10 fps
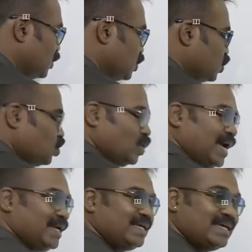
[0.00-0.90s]
Snow
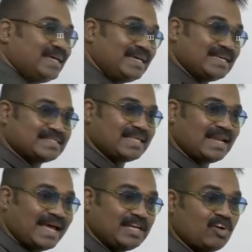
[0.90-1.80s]
line is the
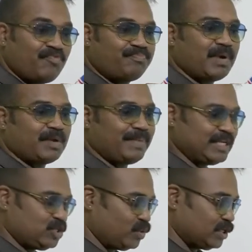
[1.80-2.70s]
line of
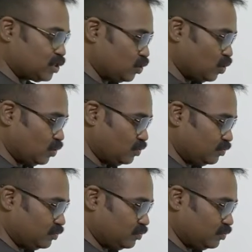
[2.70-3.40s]
perpetual snow.